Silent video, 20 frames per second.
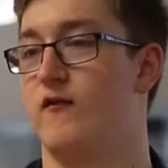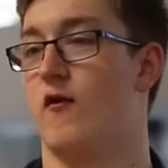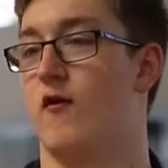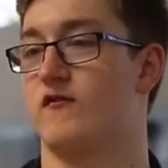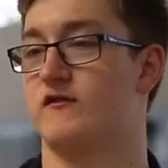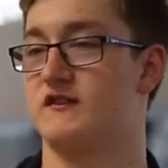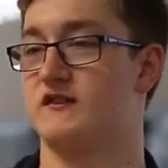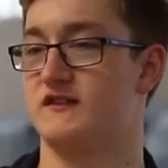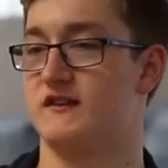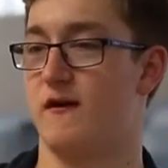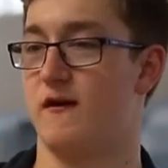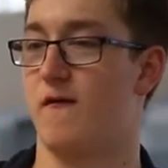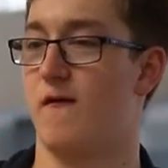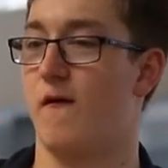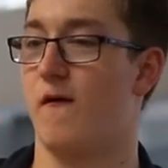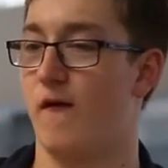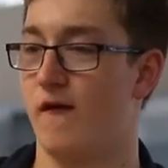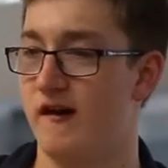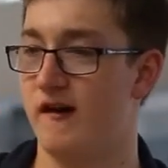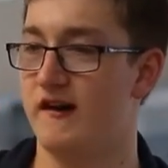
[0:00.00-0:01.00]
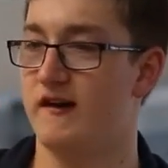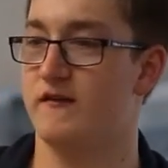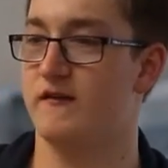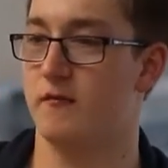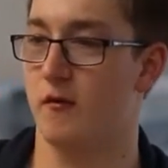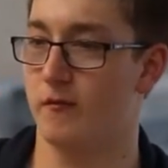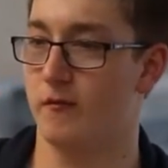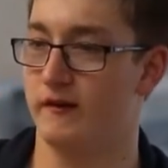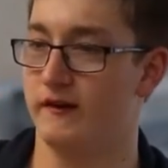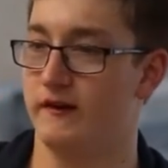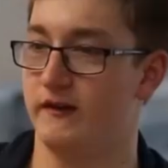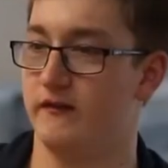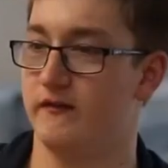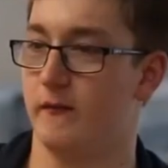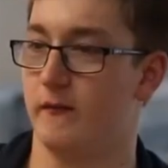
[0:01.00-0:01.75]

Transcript: Not to sound coy, it's probably